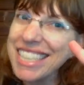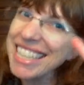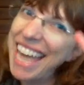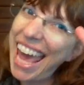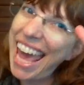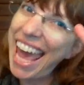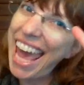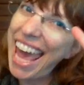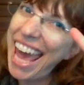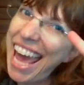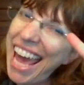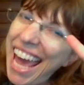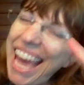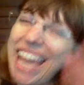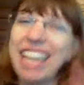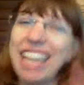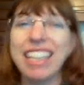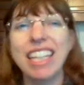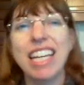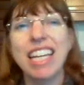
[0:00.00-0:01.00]

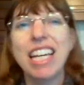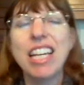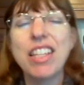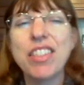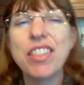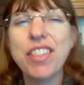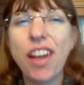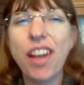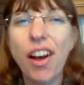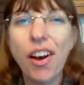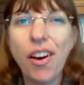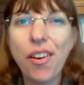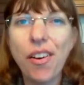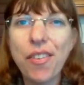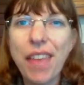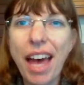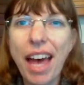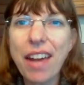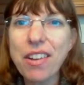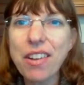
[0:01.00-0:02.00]
Yay! So
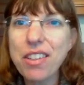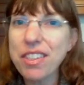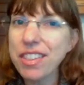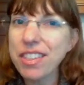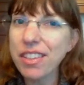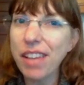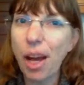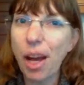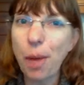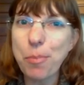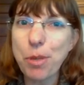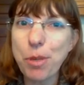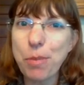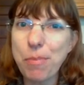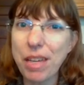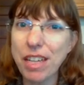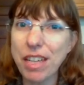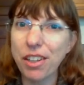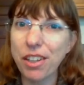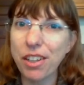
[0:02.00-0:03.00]
that'll still help you
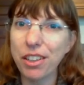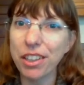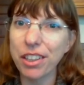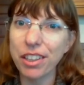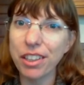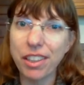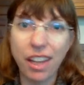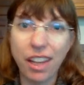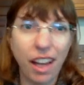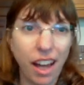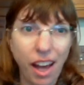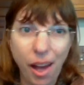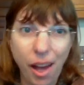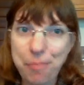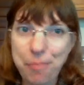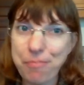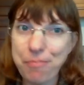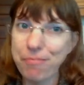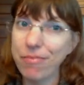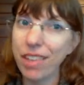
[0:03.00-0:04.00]
meet your
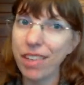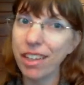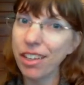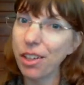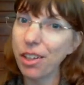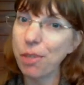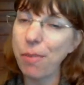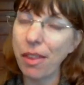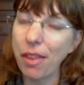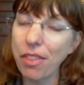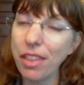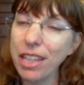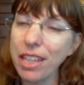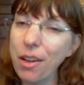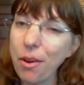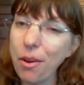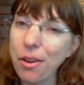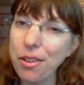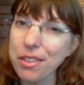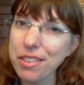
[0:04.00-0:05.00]
monthly
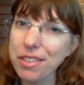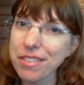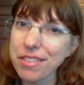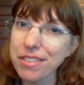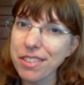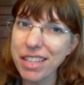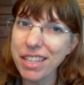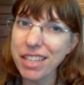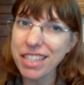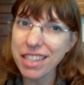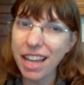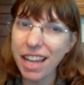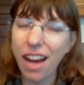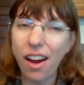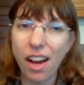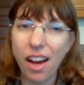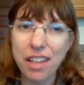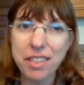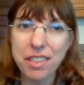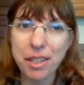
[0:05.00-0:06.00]
goals. So isn't
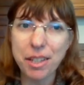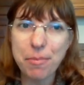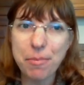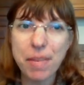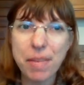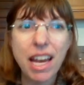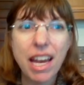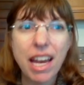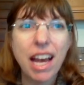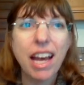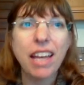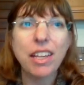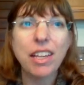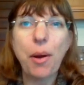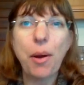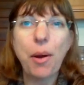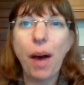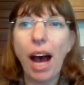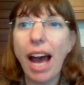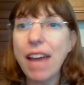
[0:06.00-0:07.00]
that awesome?
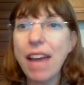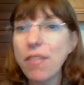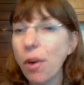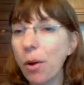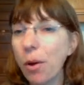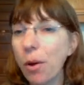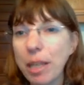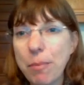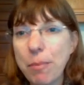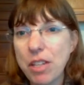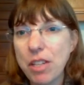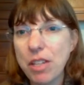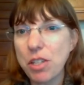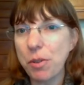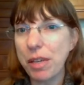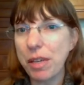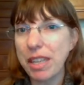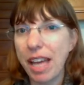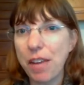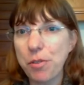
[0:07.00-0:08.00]
You know, I've only been
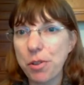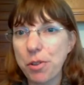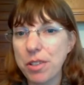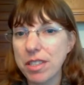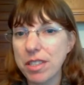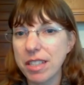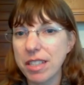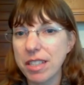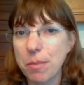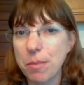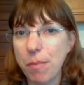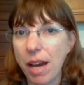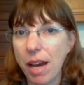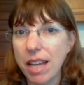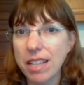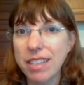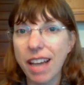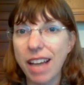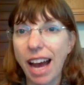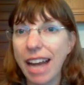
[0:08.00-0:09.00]
doing that for 6
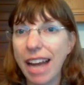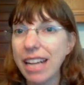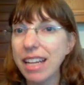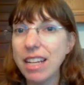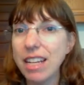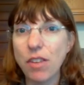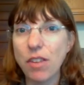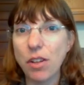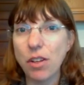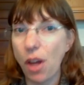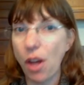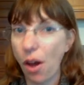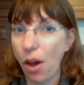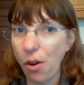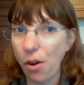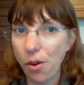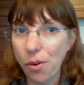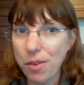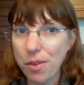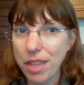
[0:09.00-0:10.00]
months. I didn't even
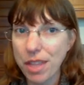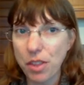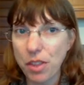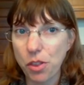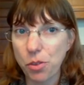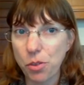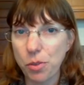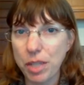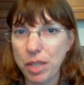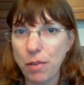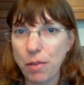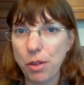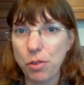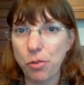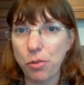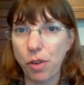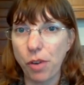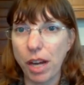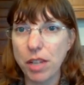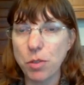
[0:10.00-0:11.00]
know that the 3-day
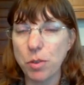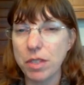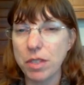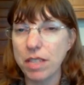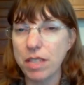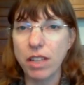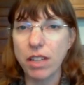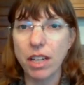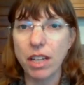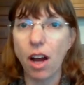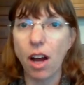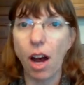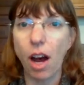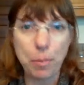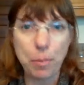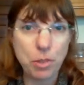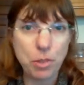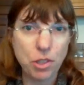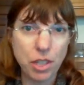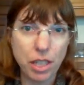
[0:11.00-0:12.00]
refresh was even an
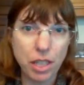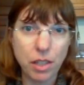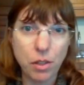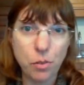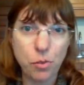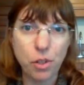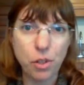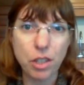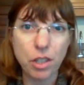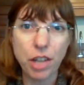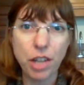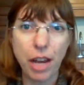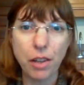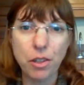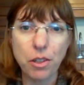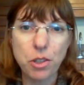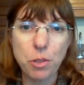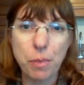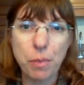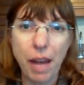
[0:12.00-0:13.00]
option for a
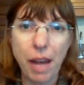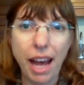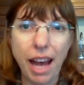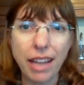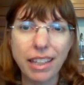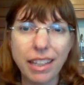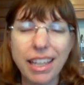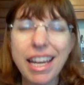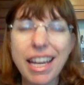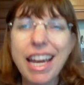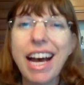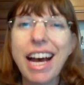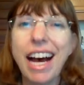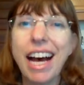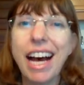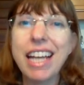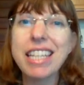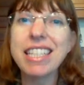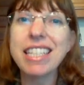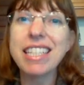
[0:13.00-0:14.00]
challenge pack
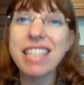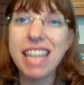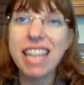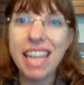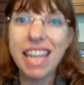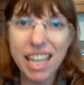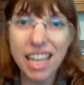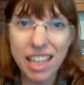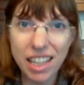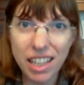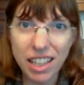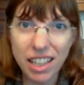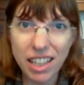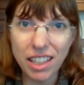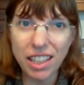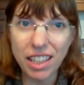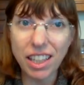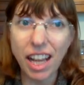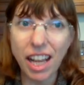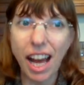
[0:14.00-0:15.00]

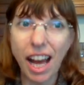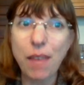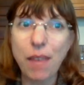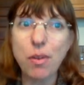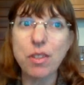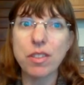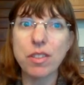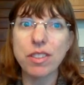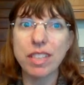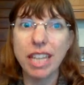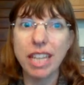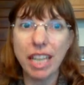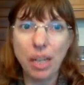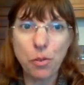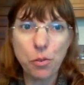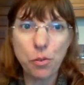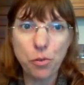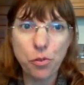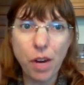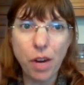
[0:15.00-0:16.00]
until I was
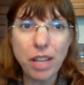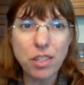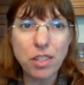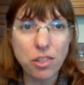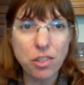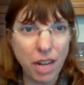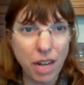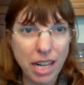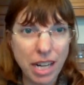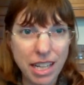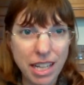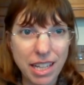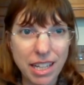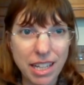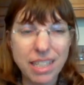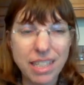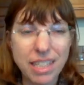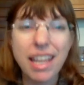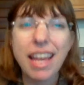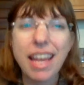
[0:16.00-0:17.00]
getting
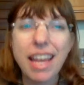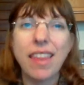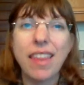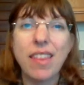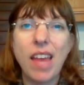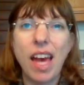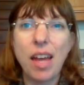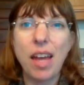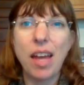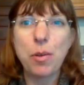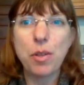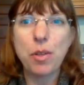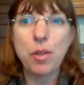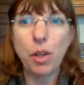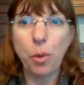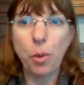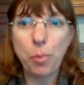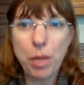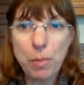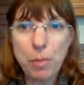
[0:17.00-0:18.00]
frustrated that,
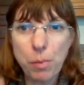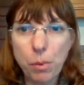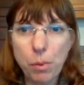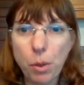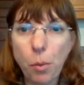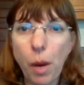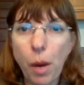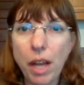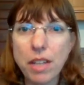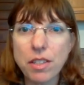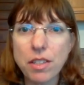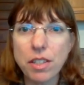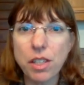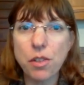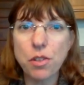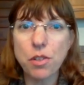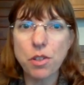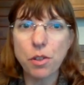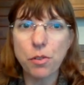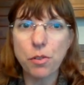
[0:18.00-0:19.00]
you know, people were wanting to
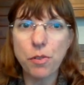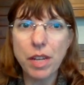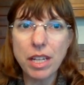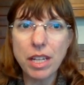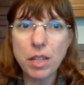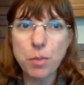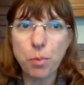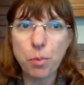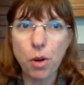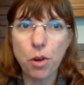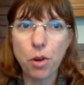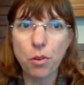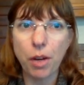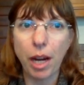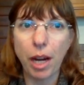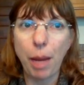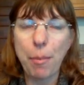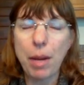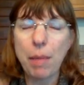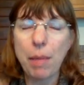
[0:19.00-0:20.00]
use their fitness
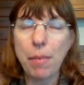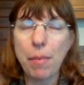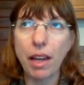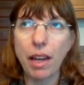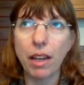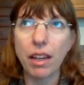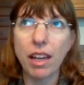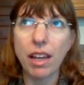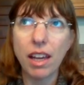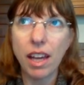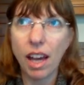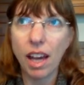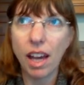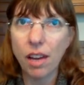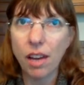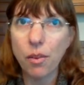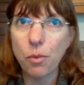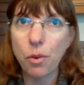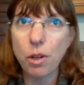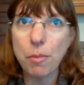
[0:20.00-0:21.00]
program. And I'm like,
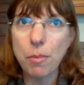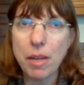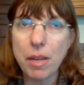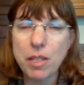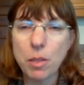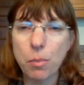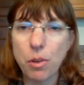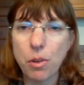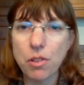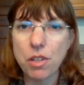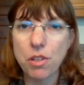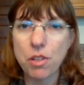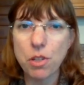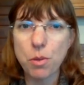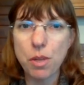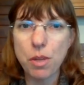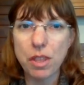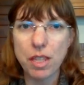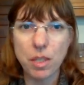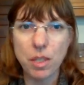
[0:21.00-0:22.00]
what am I supposed to do
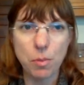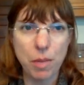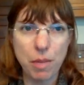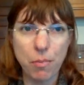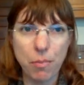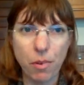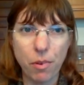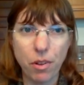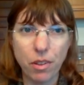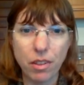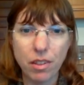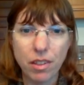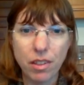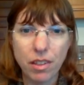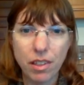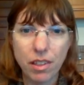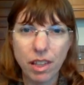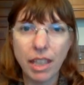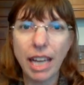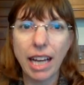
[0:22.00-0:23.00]
with these people?
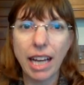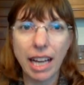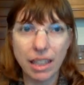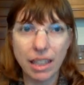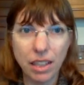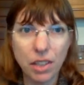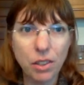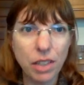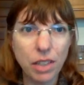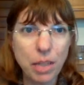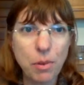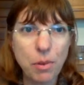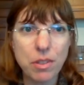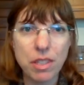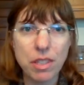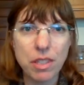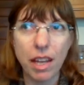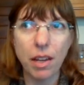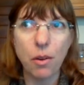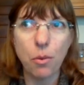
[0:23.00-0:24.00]
Like, I literally was
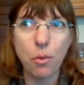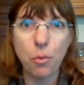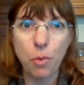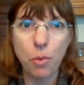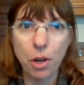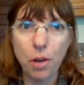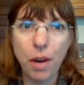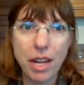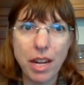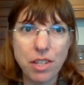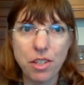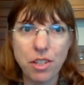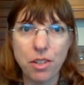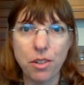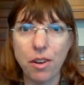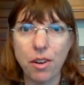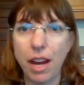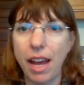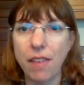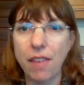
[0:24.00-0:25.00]
like, what do I
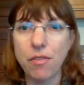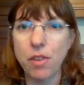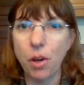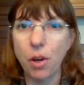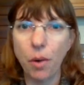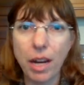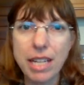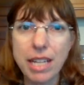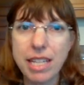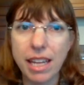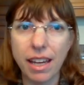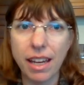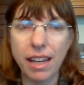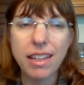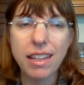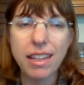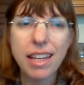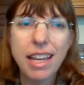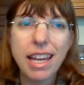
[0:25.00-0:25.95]
do? I have no idea.